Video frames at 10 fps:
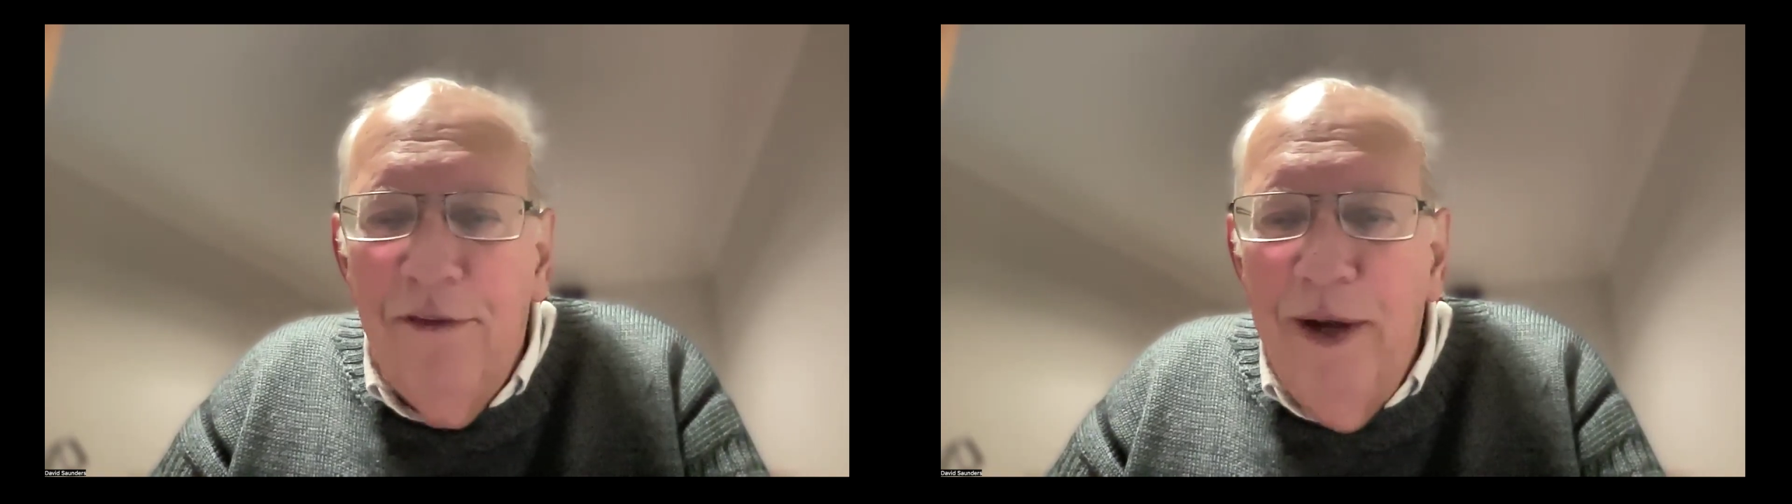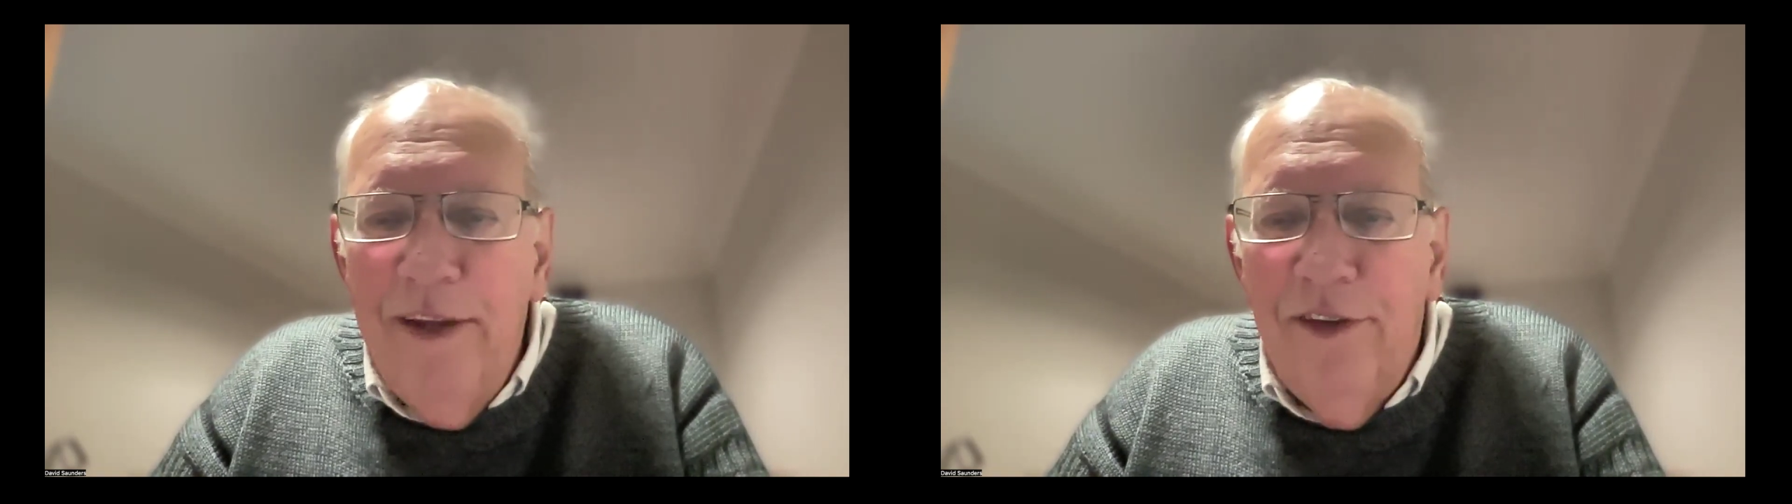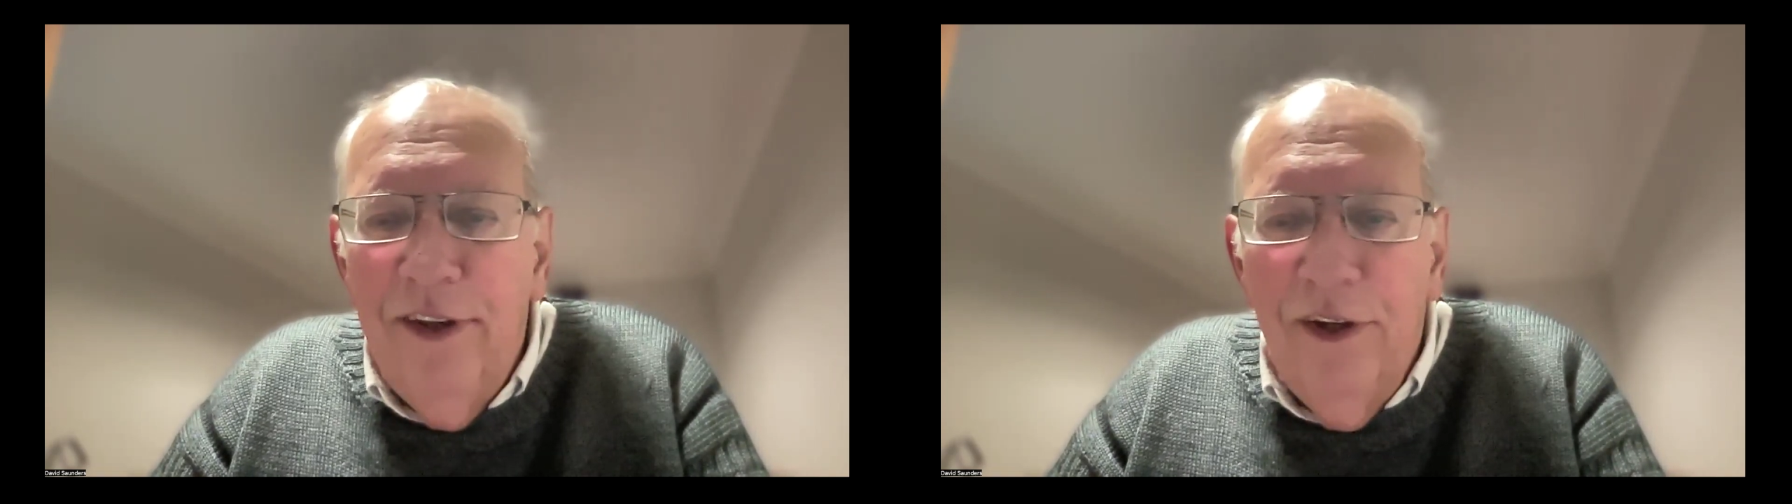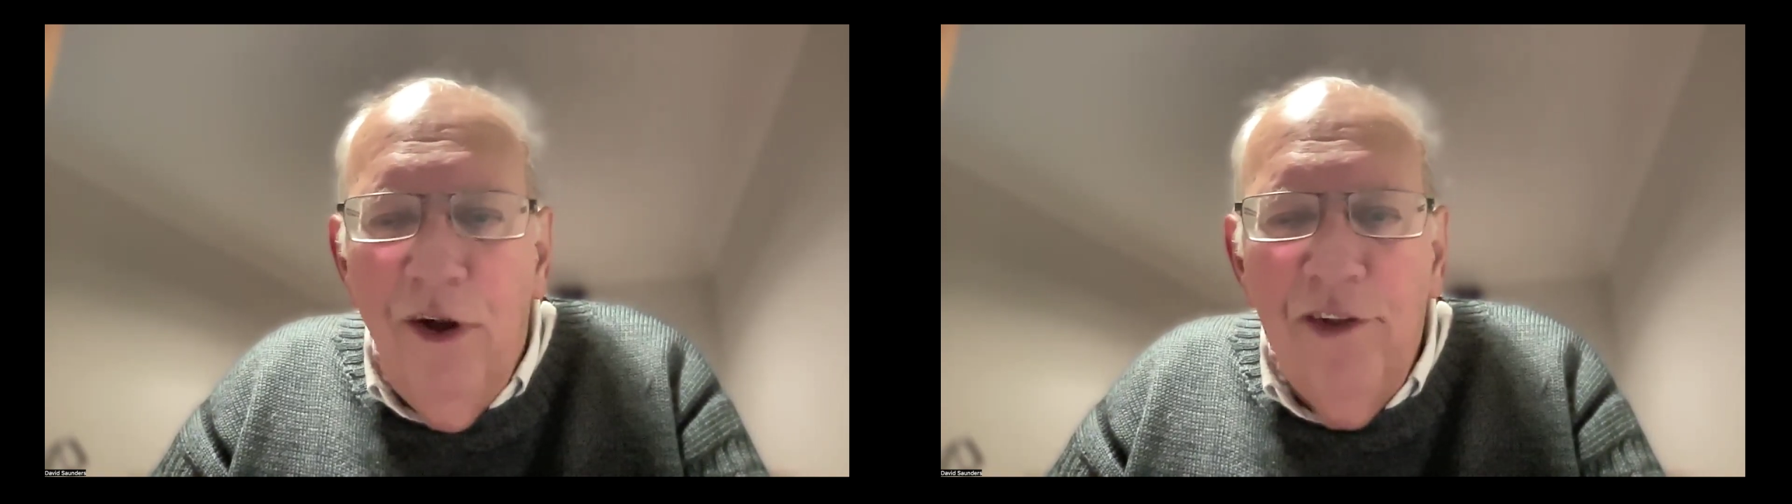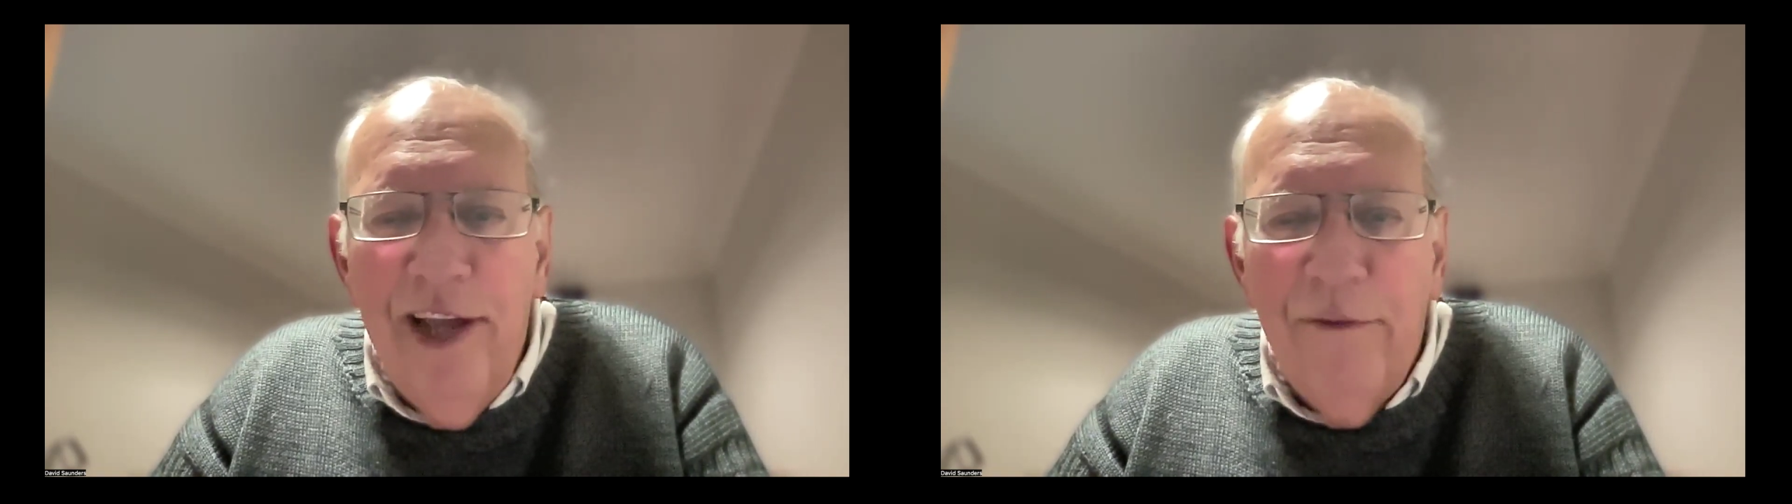ways to
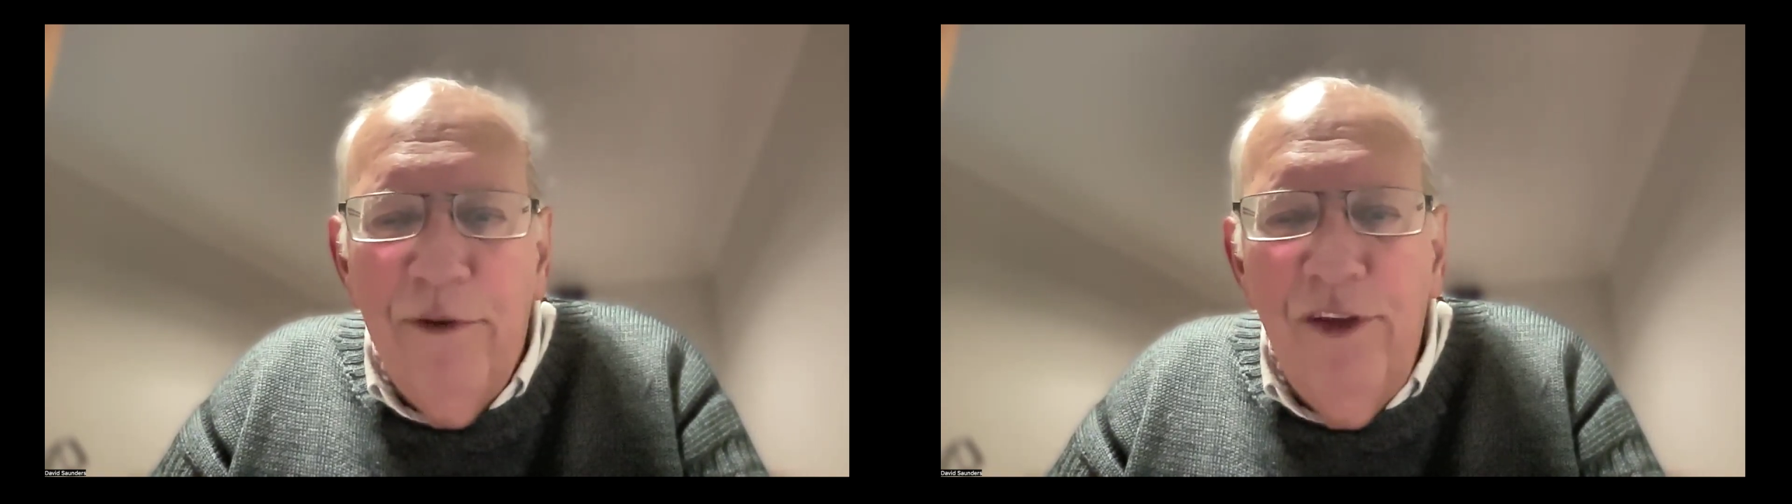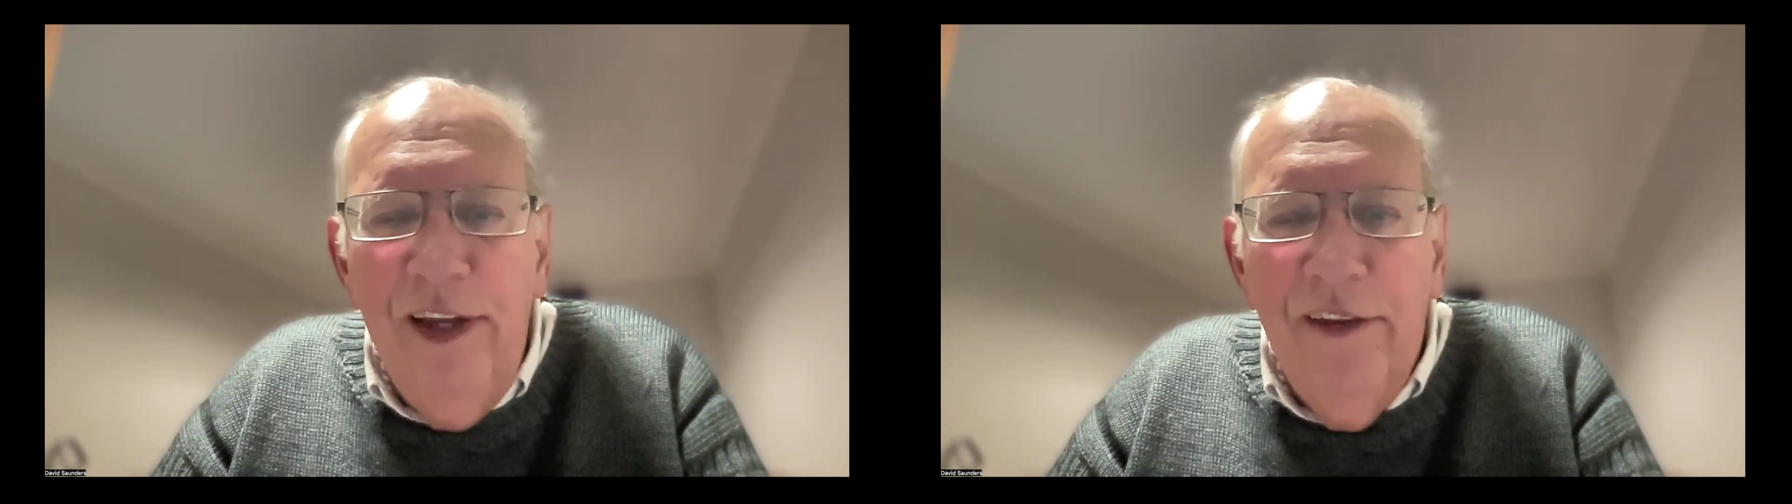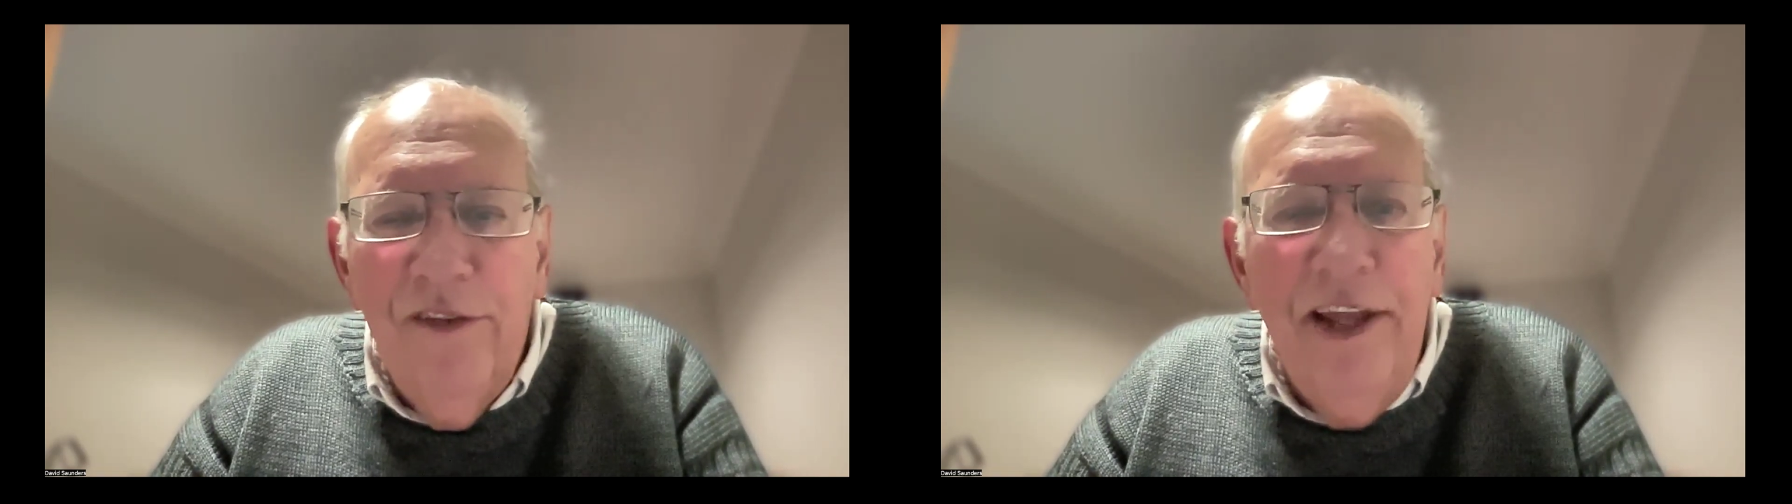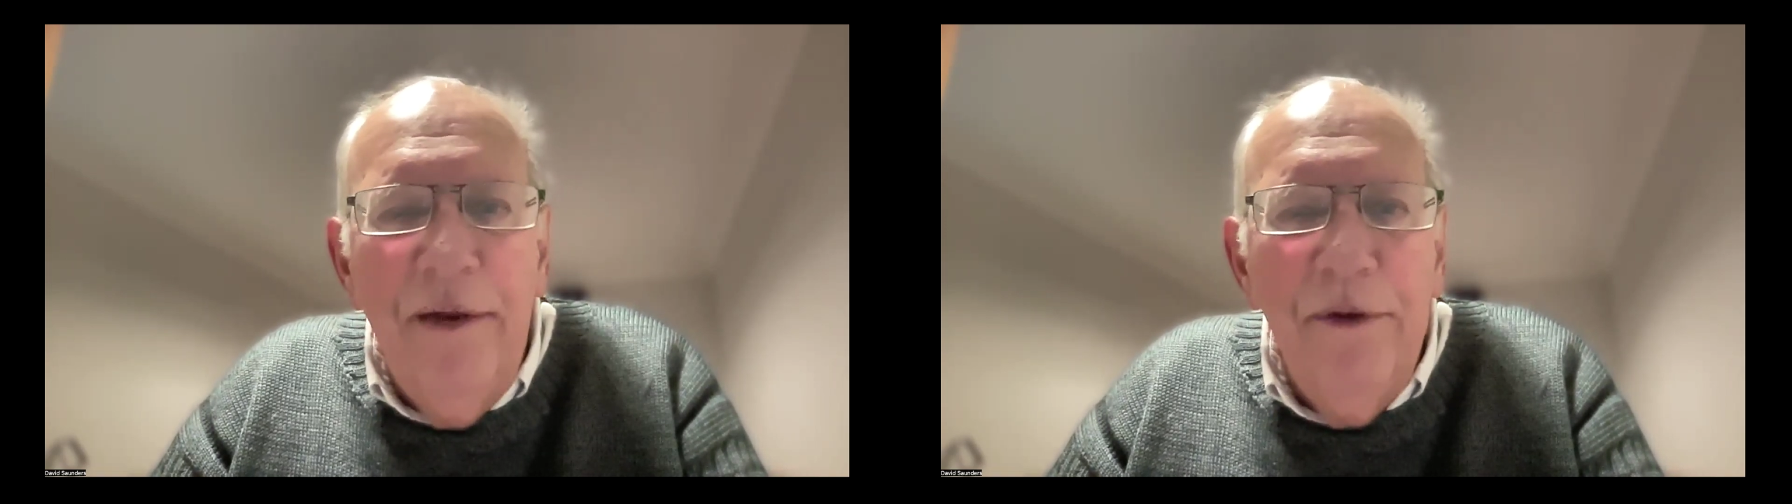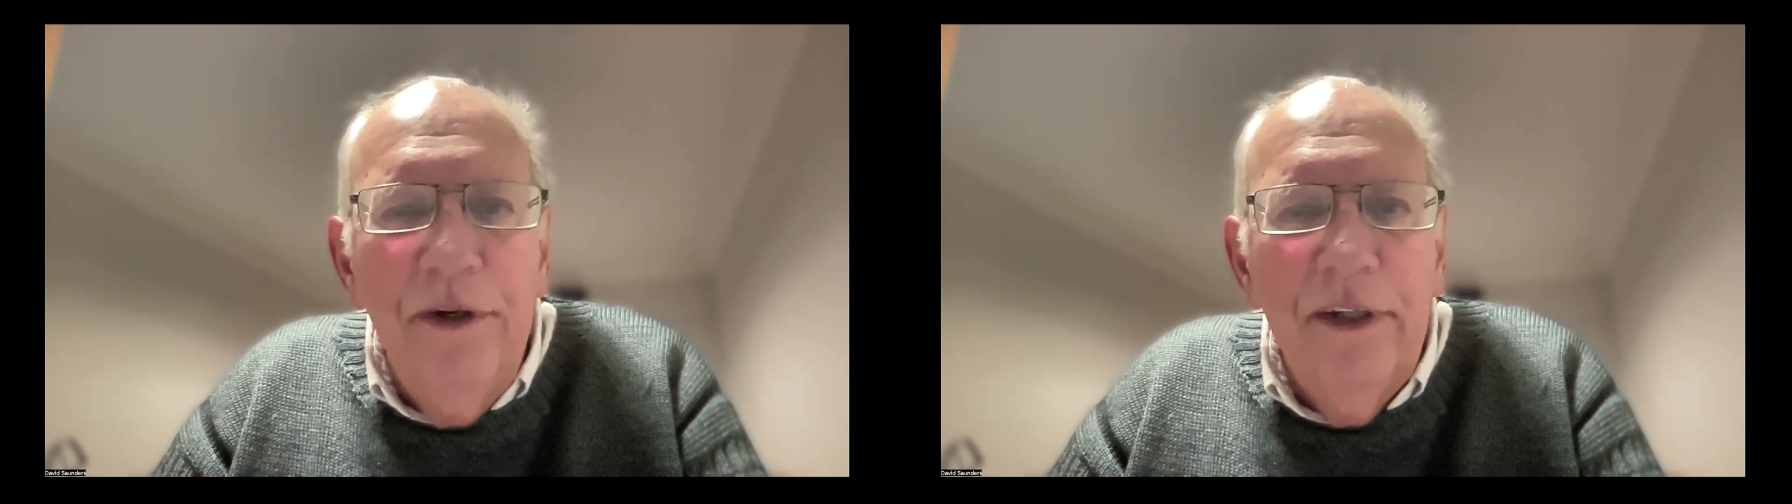contact Resilience
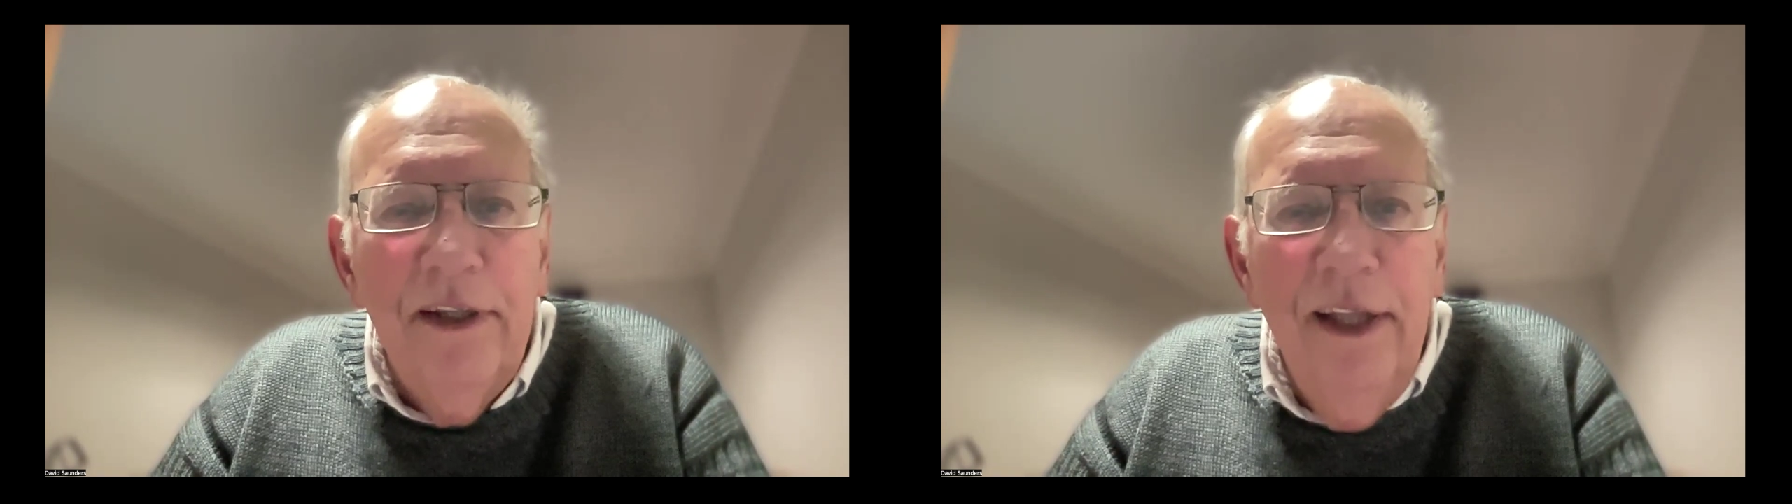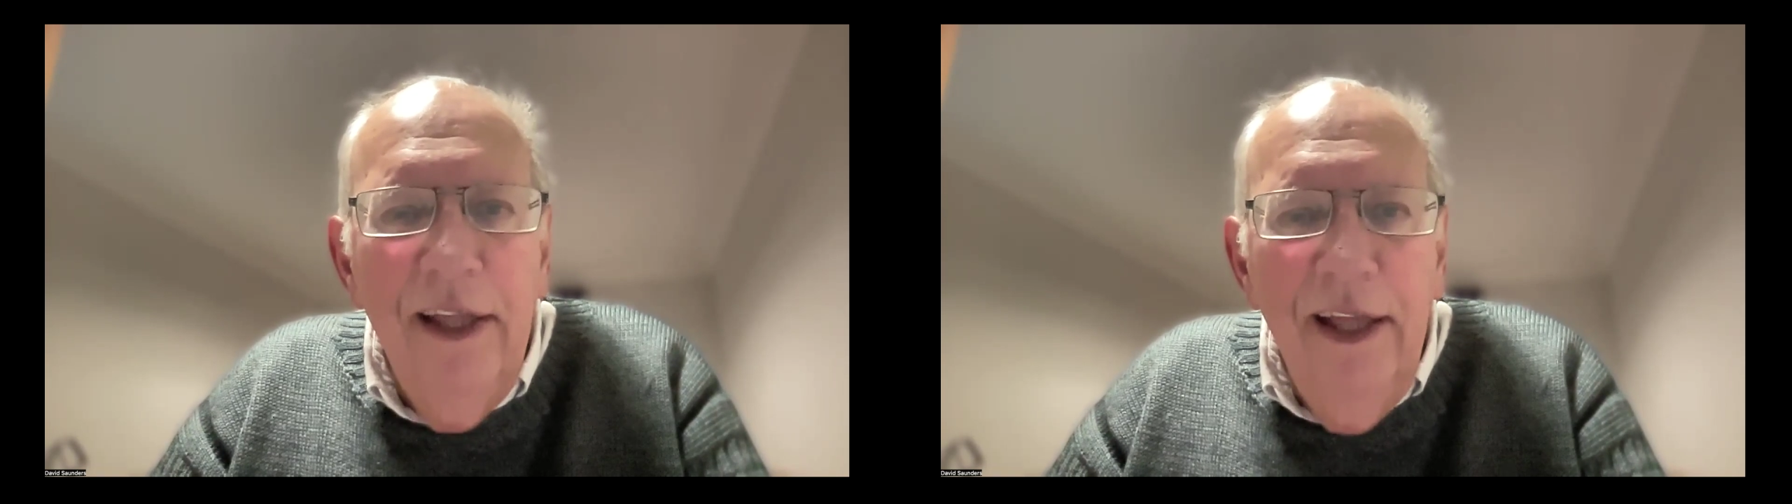Network,